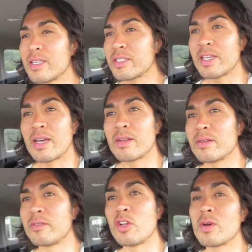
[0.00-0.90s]
in this
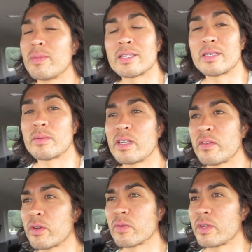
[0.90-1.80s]
town. No one makes any money
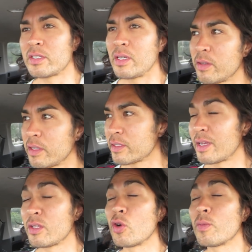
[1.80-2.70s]
if you're a reseller in this town.